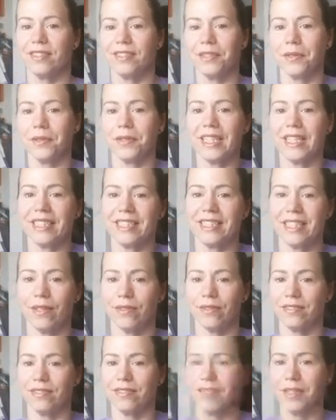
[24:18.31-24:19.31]
so it gets
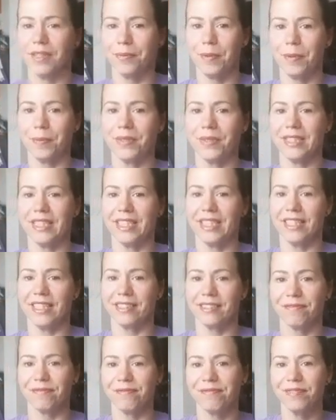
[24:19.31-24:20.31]
out and people see
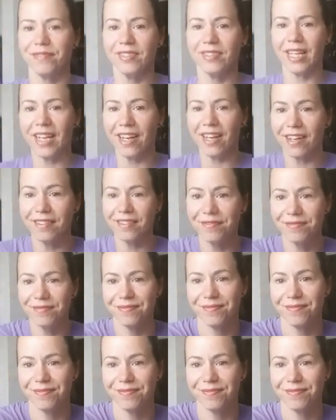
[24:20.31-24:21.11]
this. Take care.